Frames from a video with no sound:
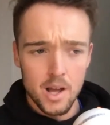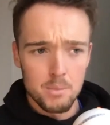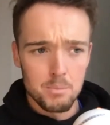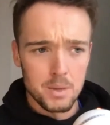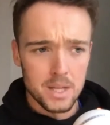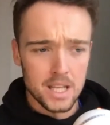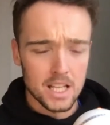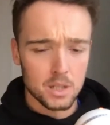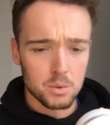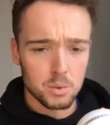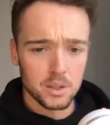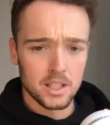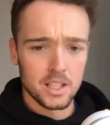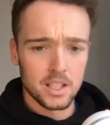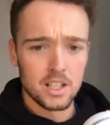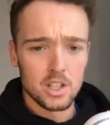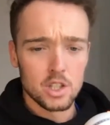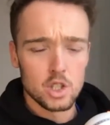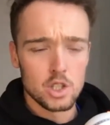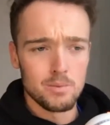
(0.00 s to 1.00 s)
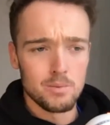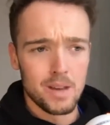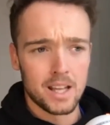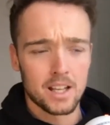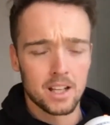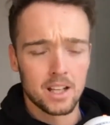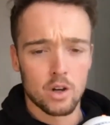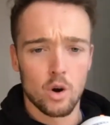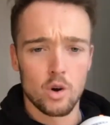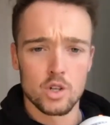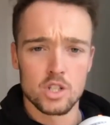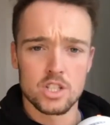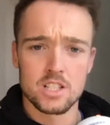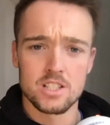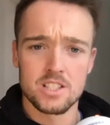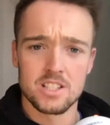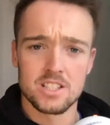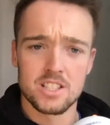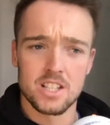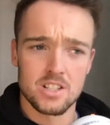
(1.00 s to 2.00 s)
but equally you make a conscious
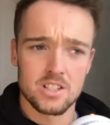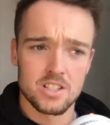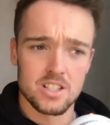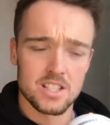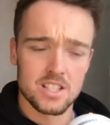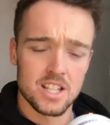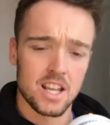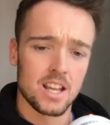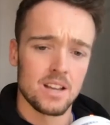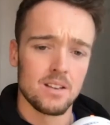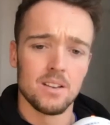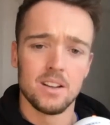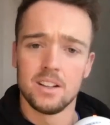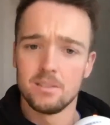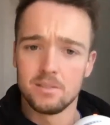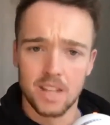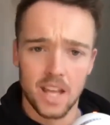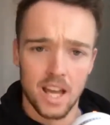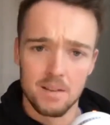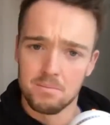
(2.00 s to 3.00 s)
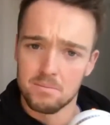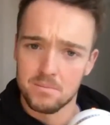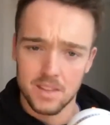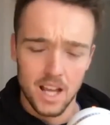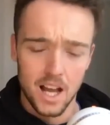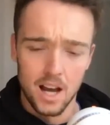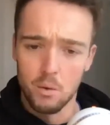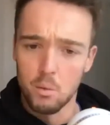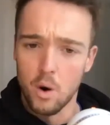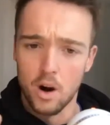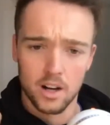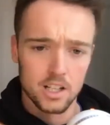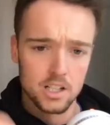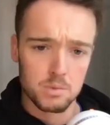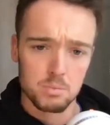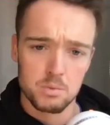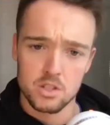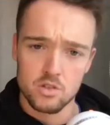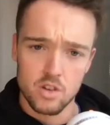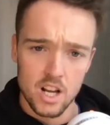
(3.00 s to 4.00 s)
decision to say, yeah, at work it's
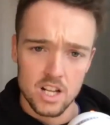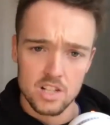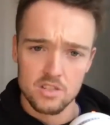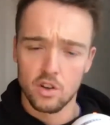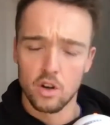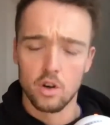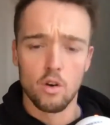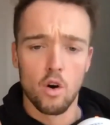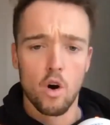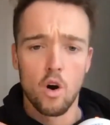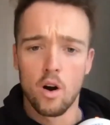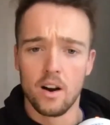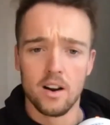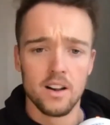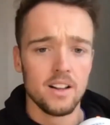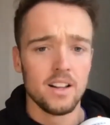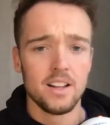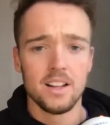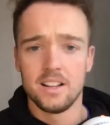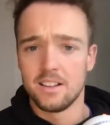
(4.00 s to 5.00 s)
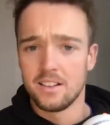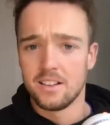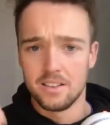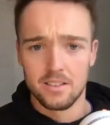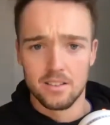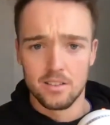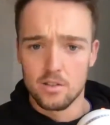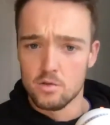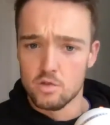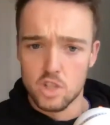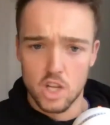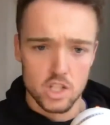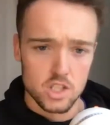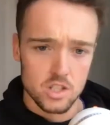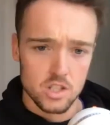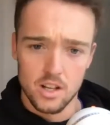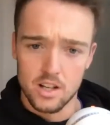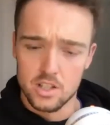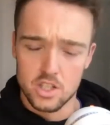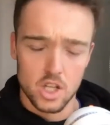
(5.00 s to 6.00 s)
been stressful, or such
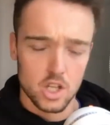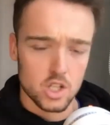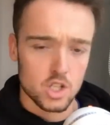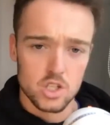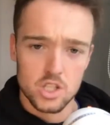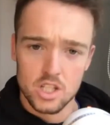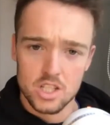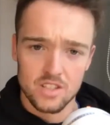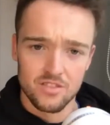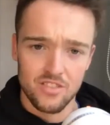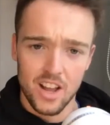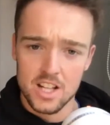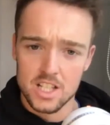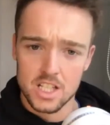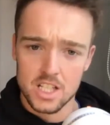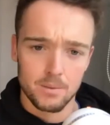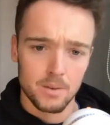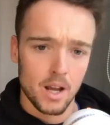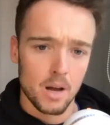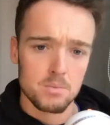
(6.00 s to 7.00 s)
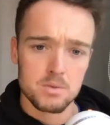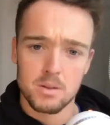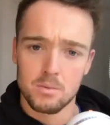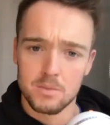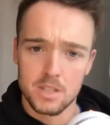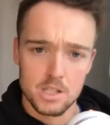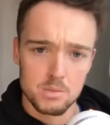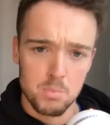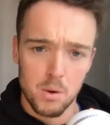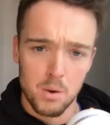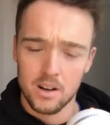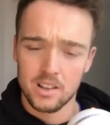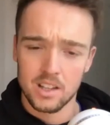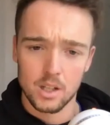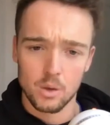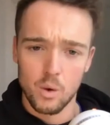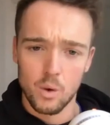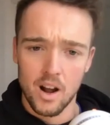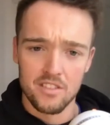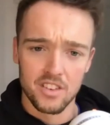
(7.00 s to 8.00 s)
and such events coming up, somebody's birthday
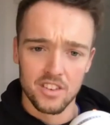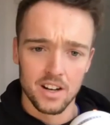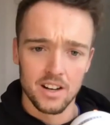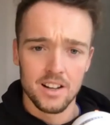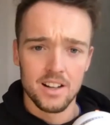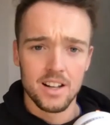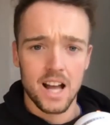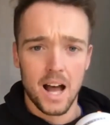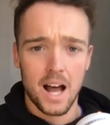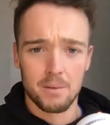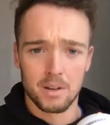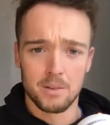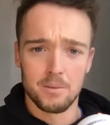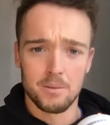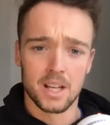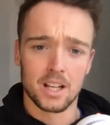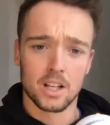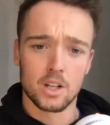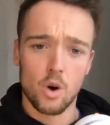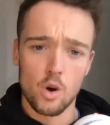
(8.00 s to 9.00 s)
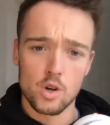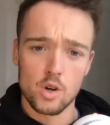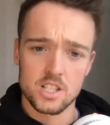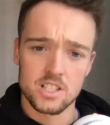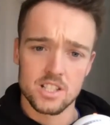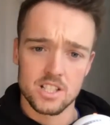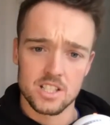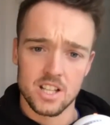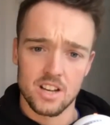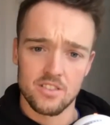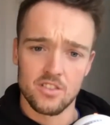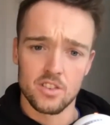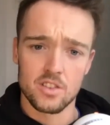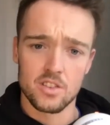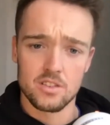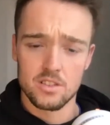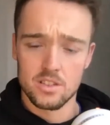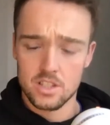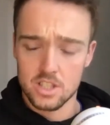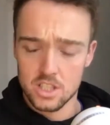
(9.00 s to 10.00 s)
or whatever. I'm going to make a conscious
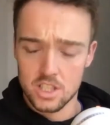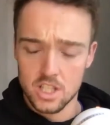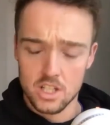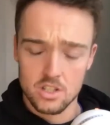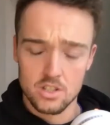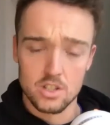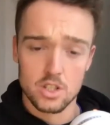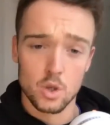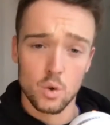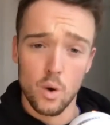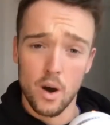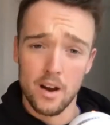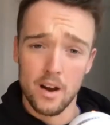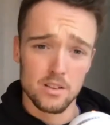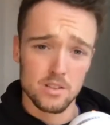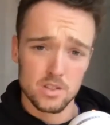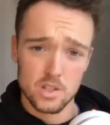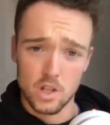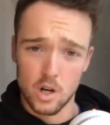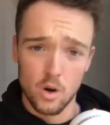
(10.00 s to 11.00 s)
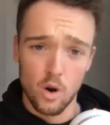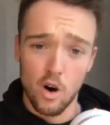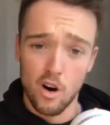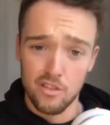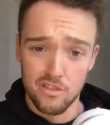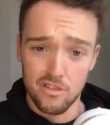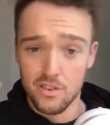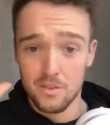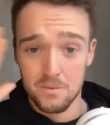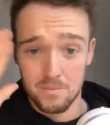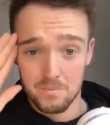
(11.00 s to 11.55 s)
decision to go out, turn off